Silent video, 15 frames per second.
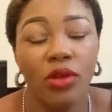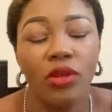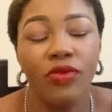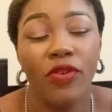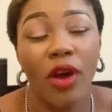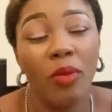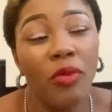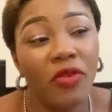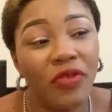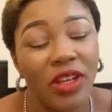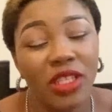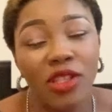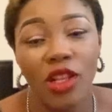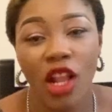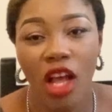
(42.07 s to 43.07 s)
If you are
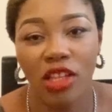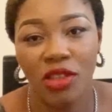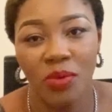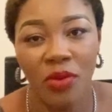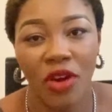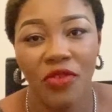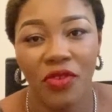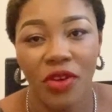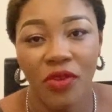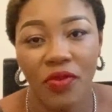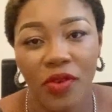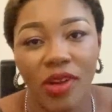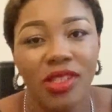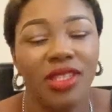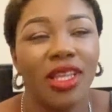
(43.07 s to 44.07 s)
moving to Luxembourg for the
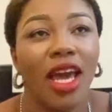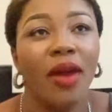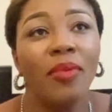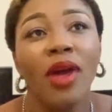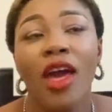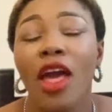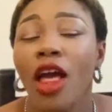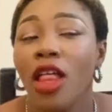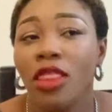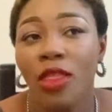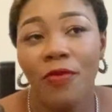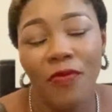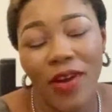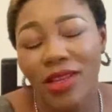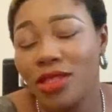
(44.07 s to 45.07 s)
first time, the
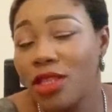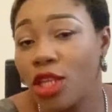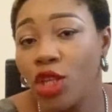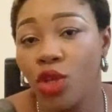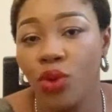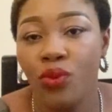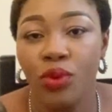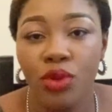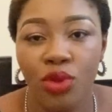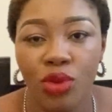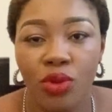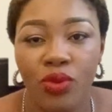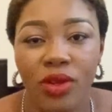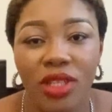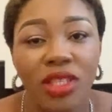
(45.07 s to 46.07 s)
first thing you will
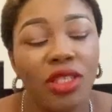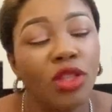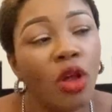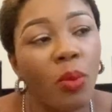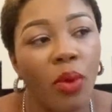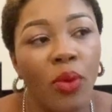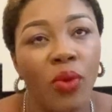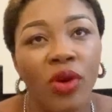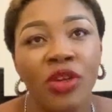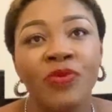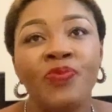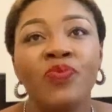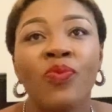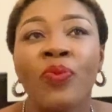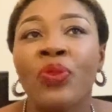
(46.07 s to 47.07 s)
do is, number one,